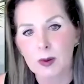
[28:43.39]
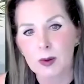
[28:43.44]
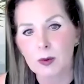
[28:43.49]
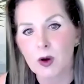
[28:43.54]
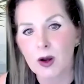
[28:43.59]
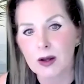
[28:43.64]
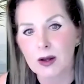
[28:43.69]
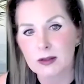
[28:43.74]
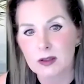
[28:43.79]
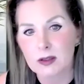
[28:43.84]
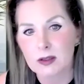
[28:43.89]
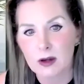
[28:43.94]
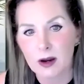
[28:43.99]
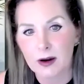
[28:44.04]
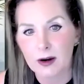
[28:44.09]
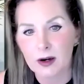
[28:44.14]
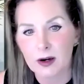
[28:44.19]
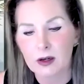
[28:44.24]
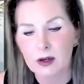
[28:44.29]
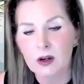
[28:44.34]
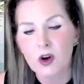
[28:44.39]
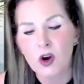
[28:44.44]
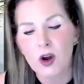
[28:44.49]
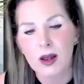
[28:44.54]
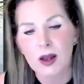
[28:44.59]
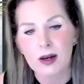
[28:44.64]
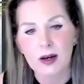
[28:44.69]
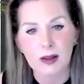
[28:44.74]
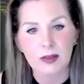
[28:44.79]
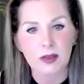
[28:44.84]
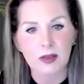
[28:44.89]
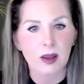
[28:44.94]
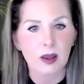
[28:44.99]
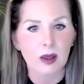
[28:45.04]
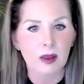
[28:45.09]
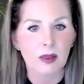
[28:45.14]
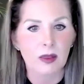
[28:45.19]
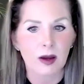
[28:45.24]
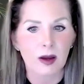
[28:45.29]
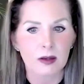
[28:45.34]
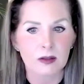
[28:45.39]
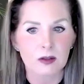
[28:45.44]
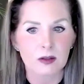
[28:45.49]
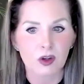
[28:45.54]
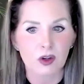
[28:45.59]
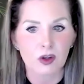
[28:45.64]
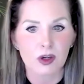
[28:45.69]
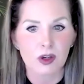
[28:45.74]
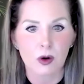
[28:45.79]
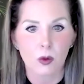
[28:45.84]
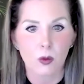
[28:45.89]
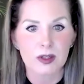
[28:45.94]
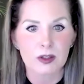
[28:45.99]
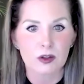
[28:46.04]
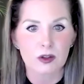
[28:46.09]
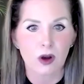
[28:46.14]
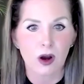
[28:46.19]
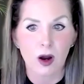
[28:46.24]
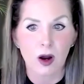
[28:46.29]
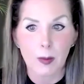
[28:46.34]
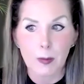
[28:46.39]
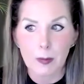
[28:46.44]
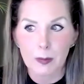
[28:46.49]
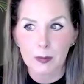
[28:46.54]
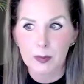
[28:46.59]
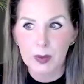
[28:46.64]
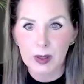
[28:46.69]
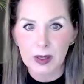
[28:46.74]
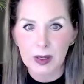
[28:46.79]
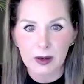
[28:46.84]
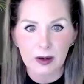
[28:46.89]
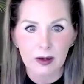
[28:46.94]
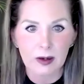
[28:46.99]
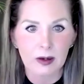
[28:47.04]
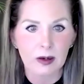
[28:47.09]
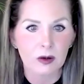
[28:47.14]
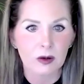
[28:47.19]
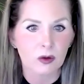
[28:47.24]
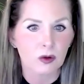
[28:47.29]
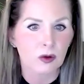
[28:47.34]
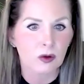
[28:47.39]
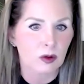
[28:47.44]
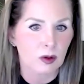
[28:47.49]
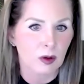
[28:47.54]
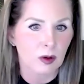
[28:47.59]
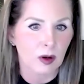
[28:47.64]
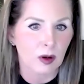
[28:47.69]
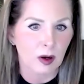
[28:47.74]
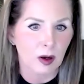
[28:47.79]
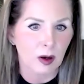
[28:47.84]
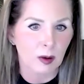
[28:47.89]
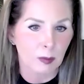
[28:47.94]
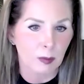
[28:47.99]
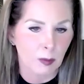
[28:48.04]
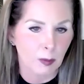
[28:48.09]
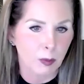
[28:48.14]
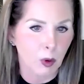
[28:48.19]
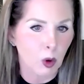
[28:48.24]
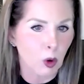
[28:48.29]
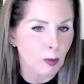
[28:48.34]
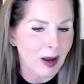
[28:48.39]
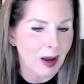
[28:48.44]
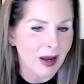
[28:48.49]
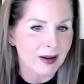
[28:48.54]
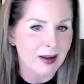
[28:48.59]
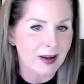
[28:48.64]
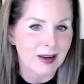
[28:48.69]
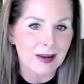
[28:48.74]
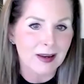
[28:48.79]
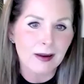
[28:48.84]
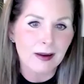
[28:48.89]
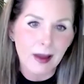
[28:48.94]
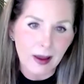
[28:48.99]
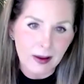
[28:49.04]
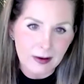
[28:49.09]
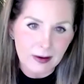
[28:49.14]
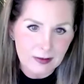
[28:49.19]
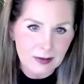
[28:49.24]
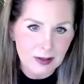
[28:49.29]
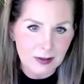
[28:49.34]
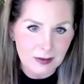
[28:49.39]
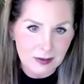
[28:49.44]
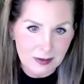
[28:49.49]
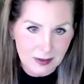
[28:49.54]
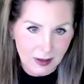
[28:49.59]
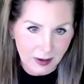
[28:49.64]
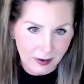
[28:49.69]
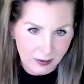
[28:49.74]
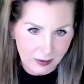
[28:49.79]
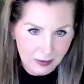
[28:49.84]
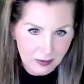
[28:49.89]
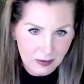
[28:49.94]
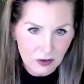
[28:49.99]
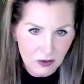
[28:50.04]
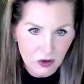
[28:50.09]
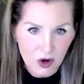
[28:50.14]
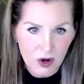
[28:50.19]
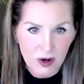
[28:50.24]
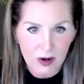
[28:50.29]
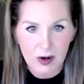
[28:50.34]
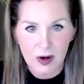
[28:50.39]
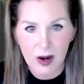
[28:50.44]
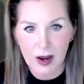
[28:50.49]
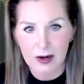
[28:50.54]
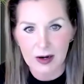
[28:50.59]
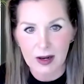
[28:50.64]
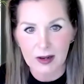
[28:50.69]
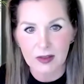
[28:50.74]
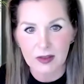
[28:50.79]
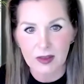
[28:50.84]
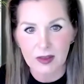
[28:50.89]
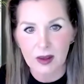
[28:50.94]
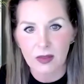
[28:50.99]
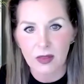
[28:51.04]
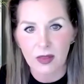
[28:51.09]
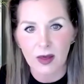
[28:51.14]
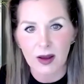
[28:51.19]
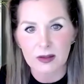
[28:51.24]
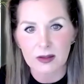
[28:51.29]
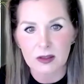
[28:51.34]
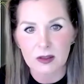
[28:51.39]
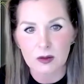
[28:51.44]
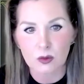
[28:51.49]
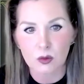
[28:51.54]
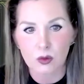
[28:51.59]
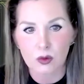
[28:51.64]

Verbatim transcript: people got scared. And I think that, you know, we saw a big uh, pullback again today. And I think that's